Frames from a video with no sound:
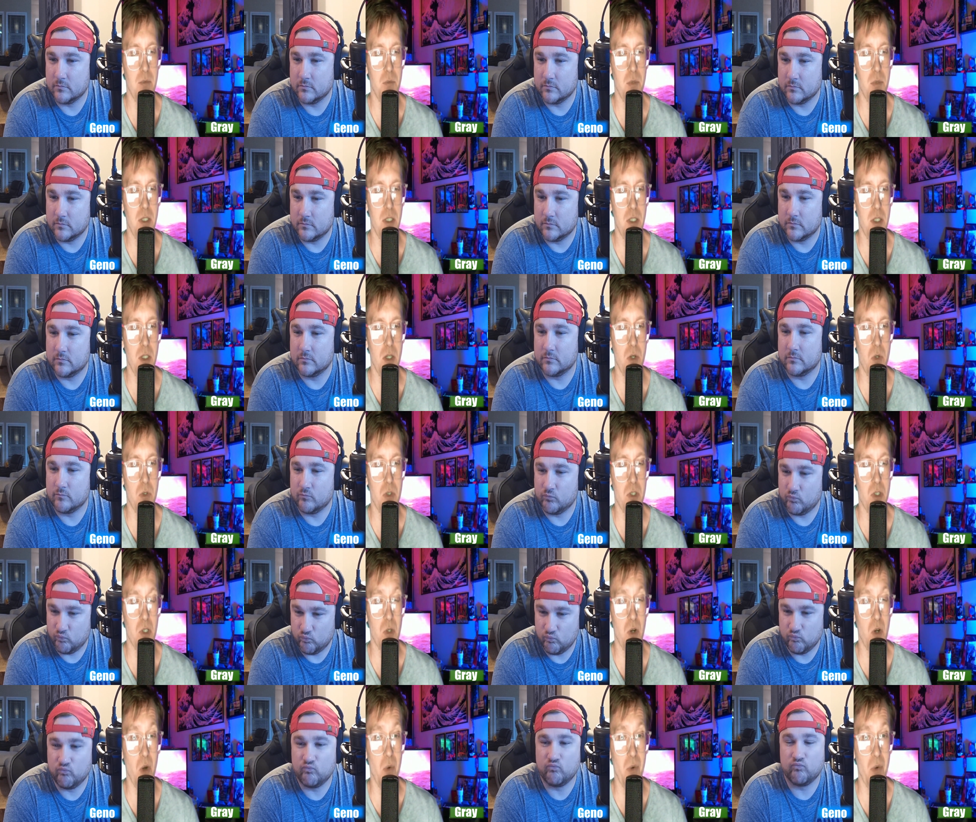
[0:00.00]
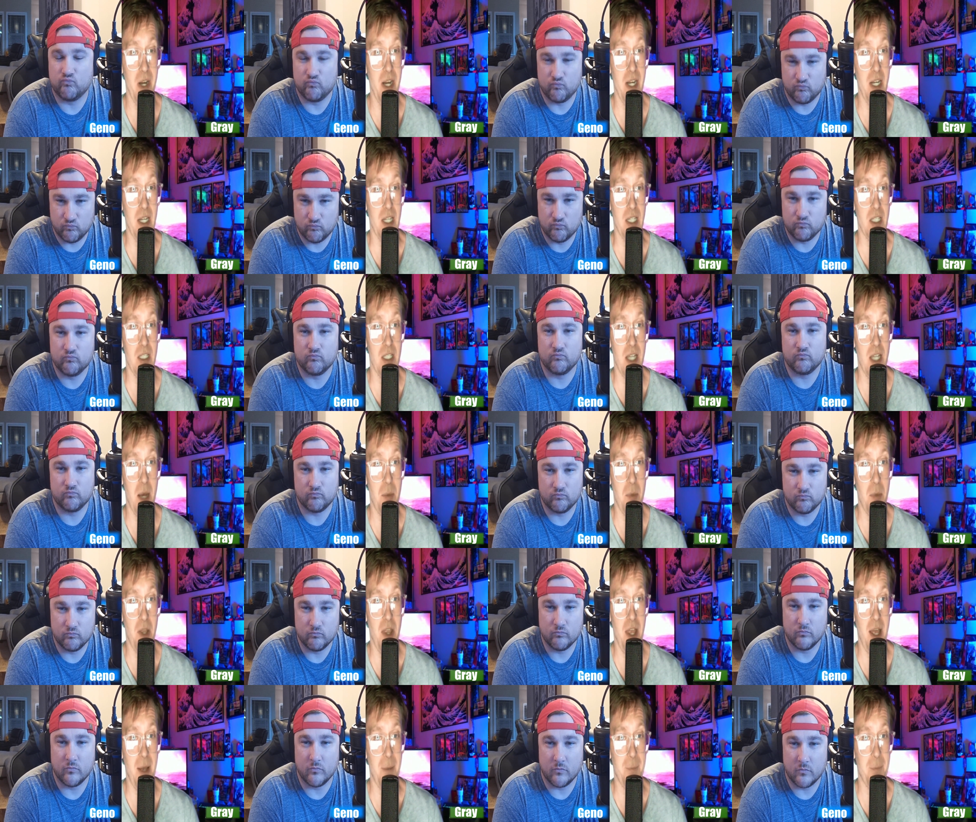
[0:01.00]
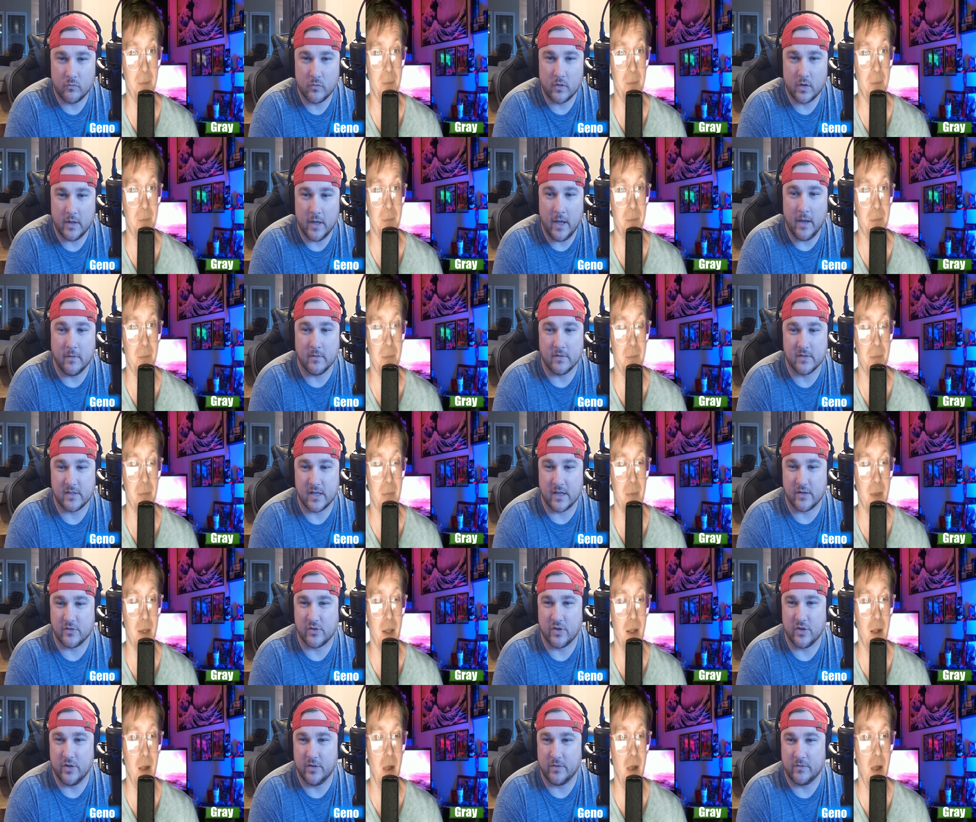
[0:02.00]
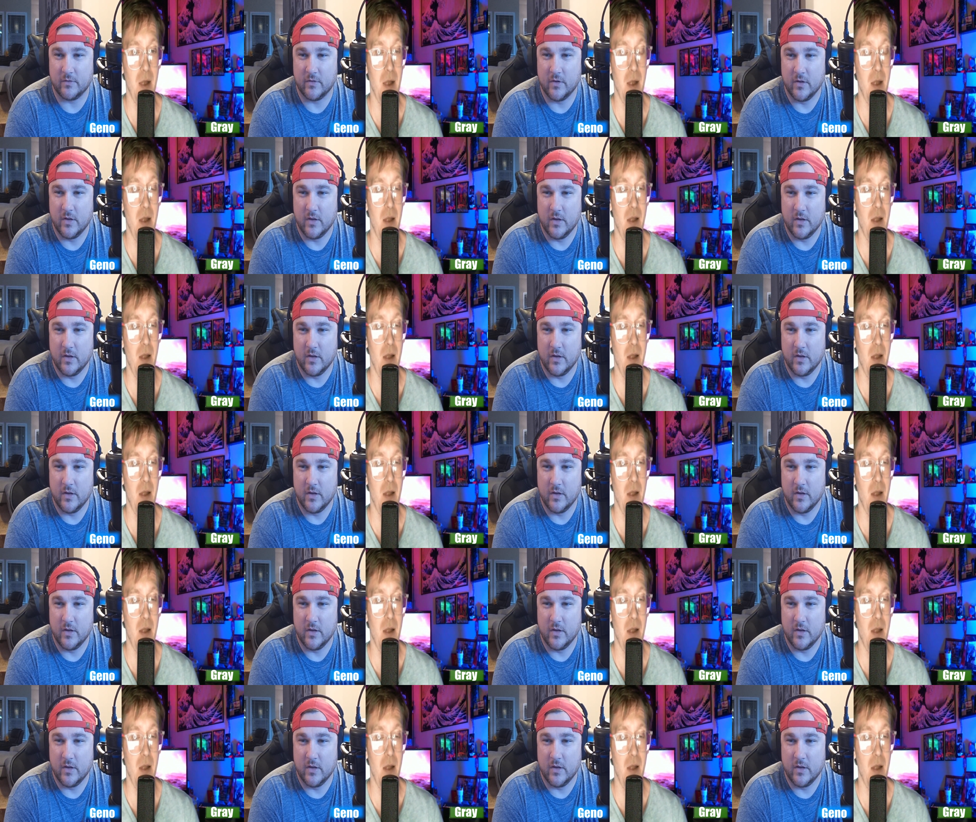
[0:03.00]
Speaker 1: and then we can go into our rating? How about that? Yeah, sounds good.